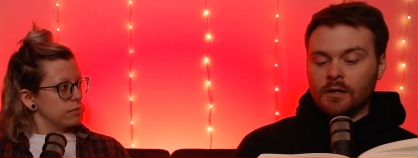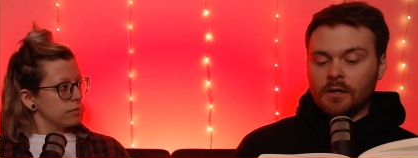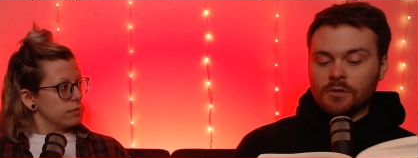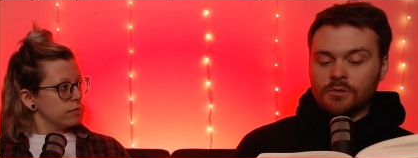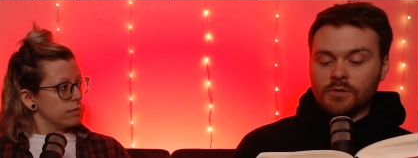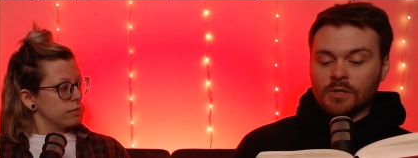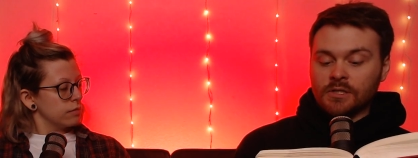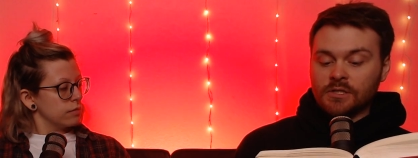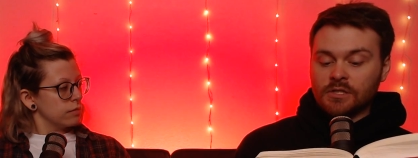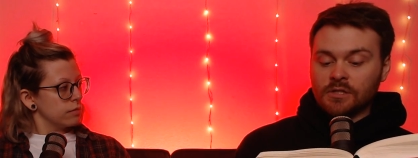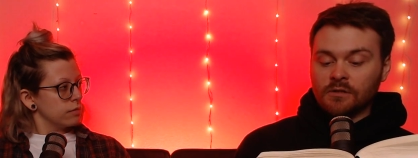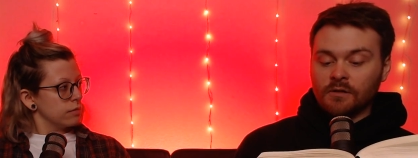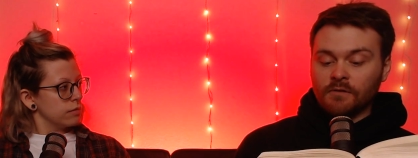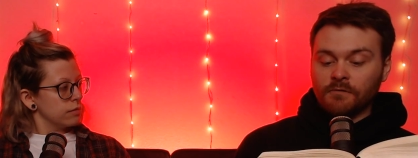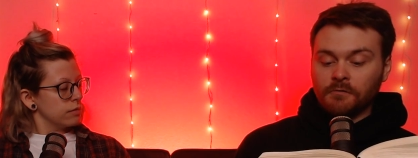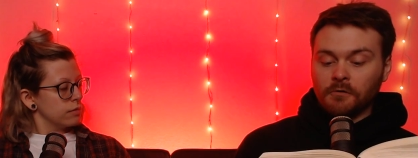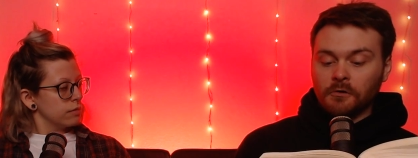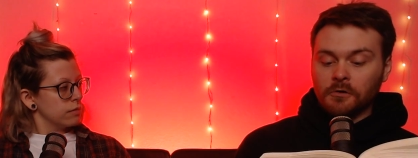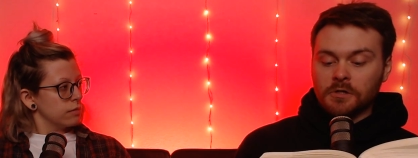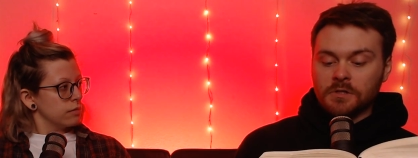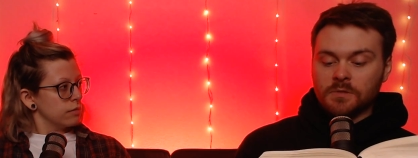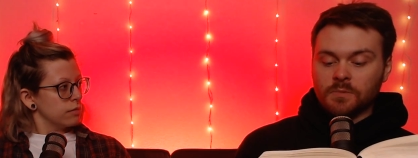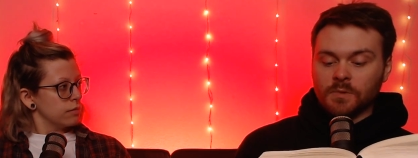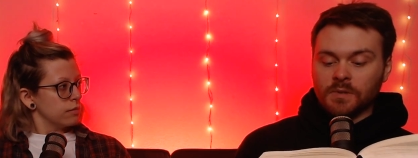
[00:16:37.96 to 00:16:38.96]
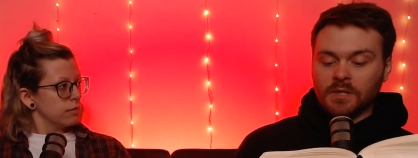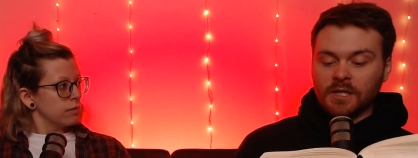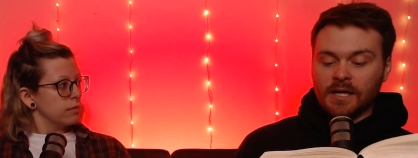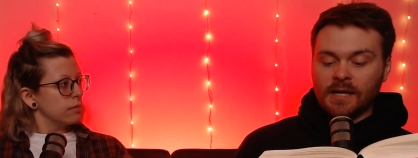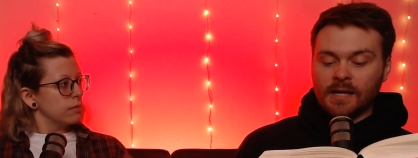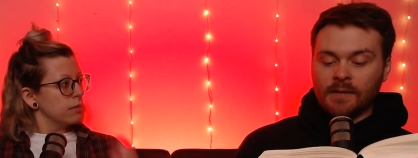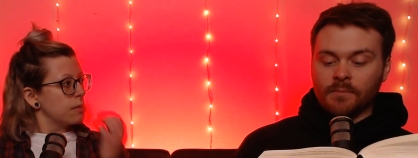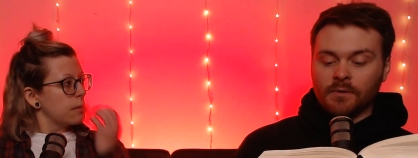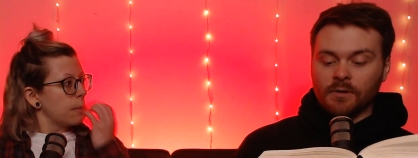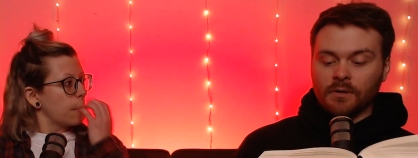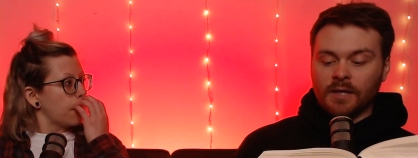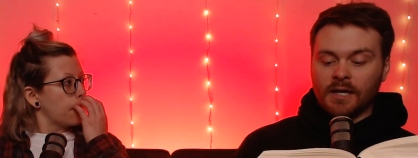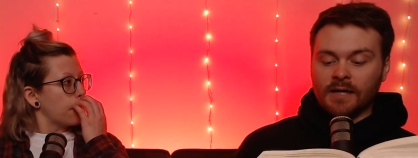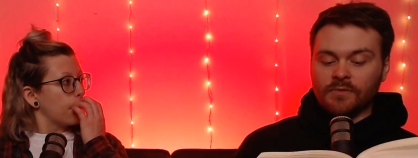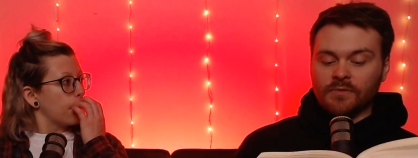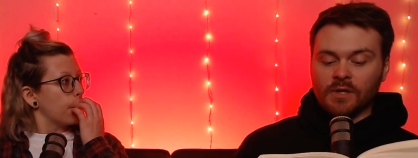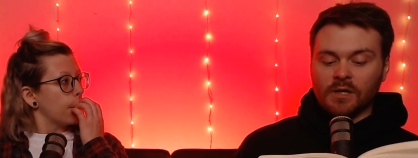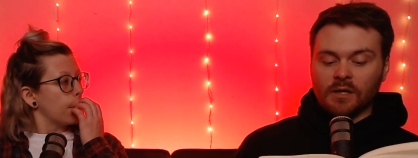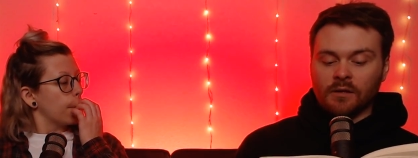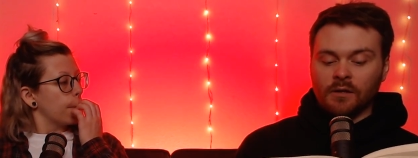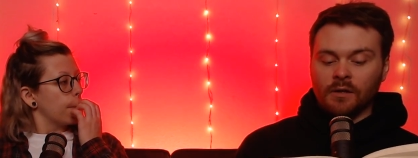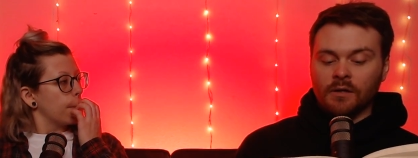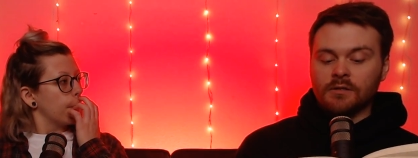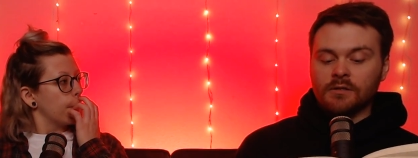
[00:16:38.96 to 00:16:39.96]
Speaker 1: drenching the forest with an amber light that
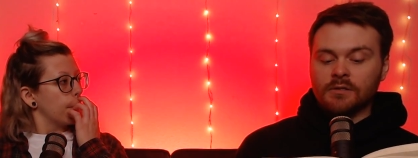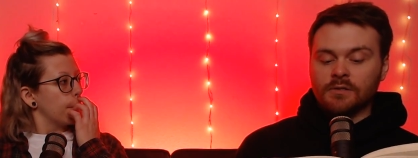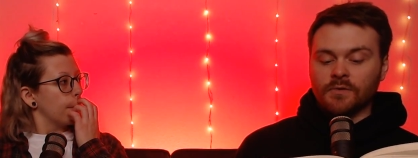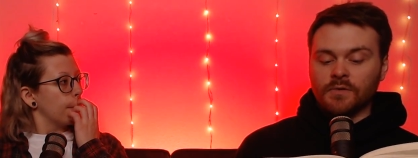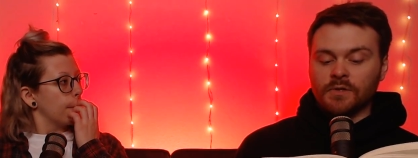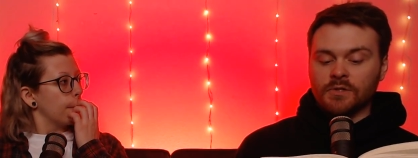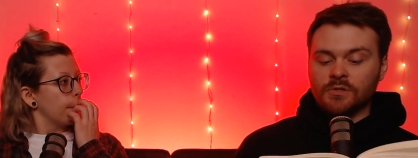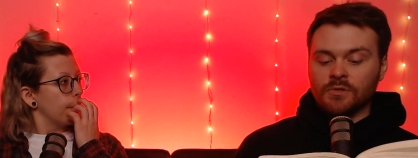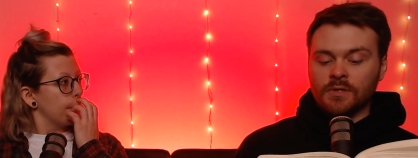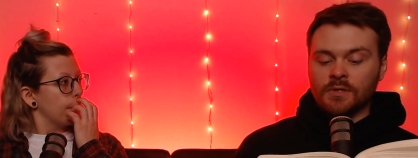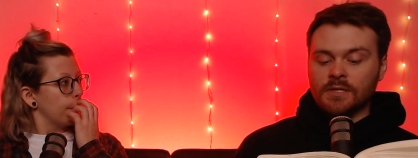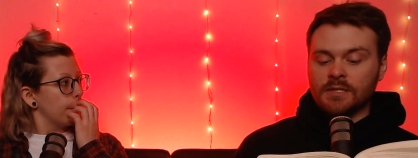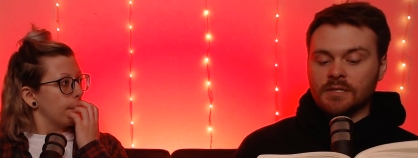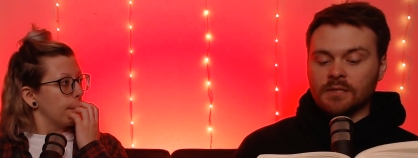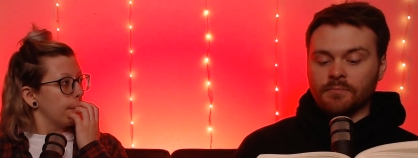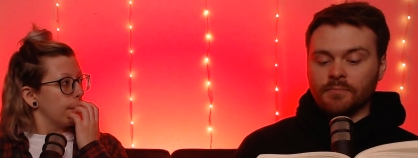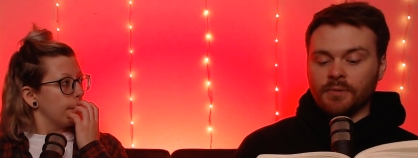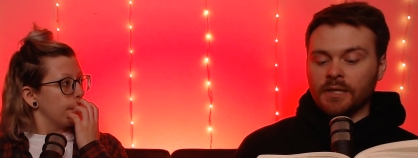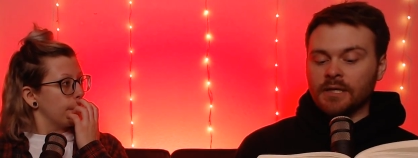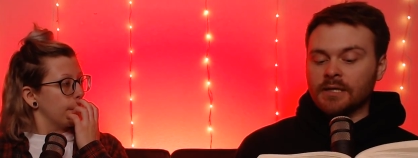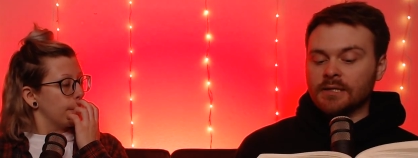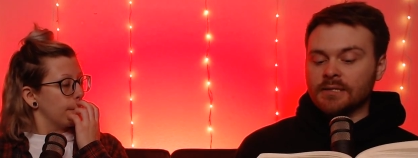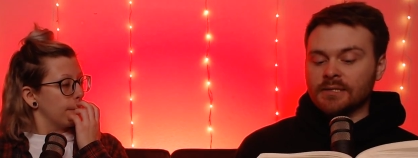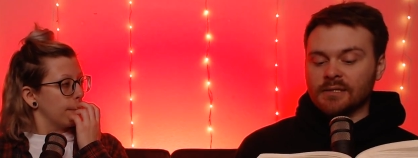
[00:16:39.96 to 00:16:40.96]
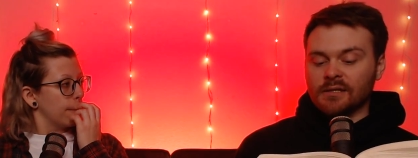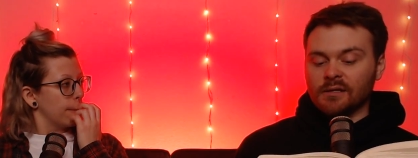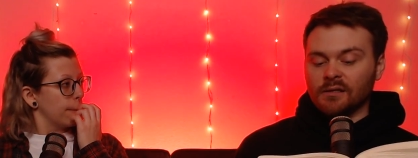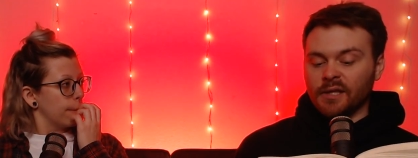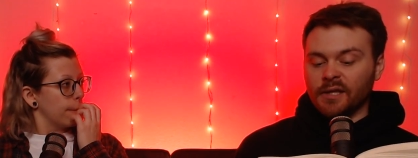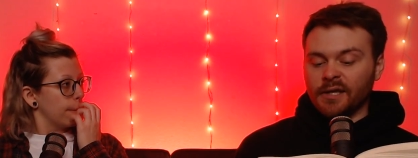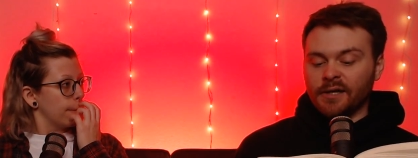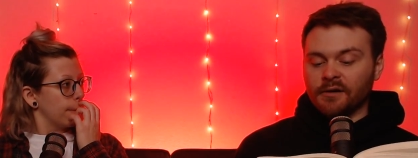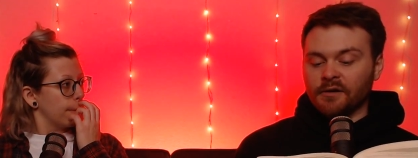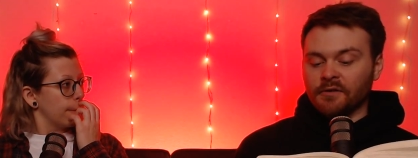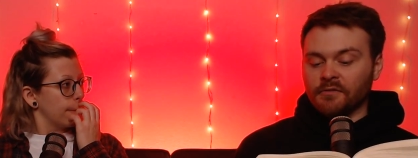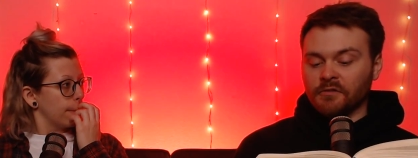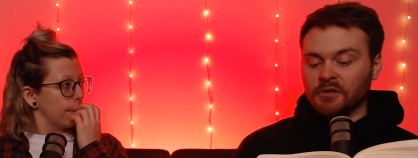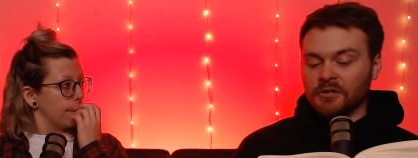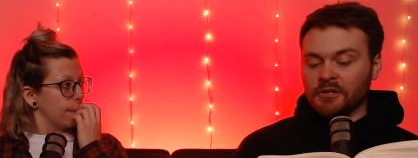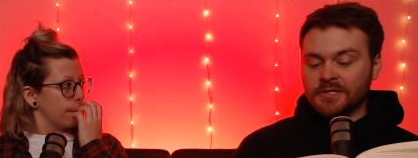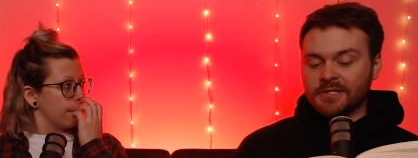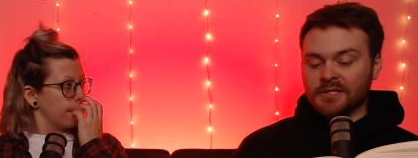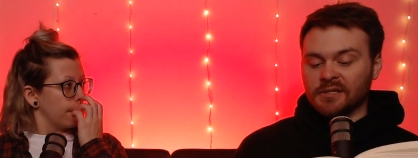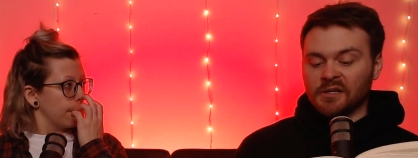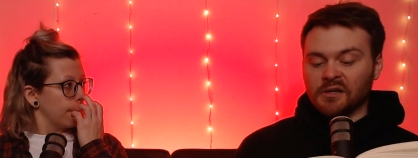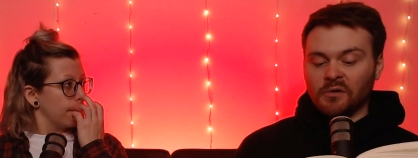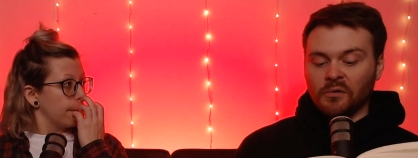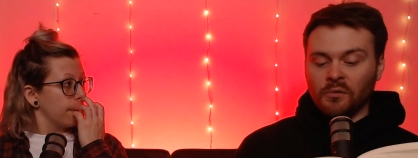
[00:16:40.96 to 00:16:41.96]
clung to the trees and plants like a layer of
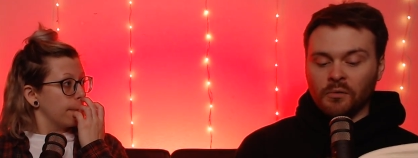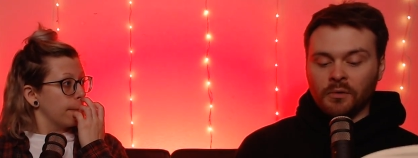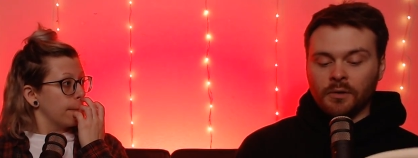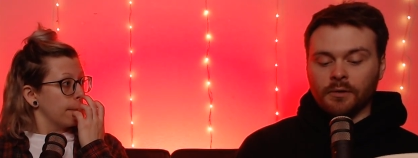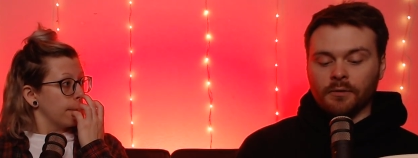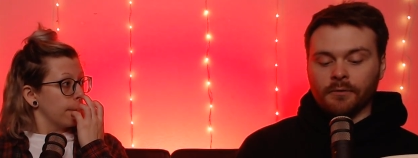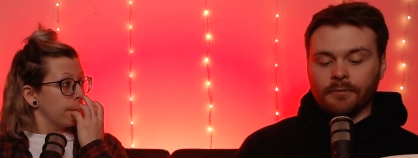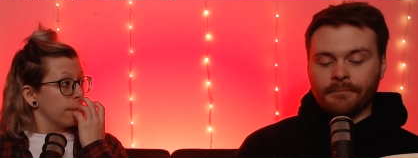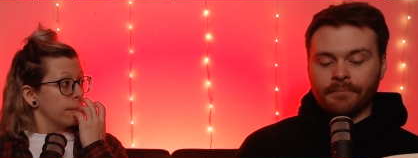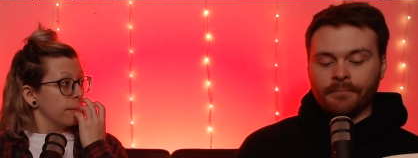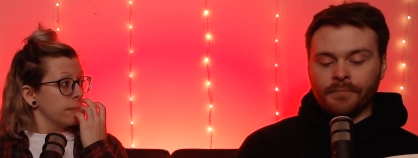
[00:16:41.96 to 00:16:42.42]
glistening oil.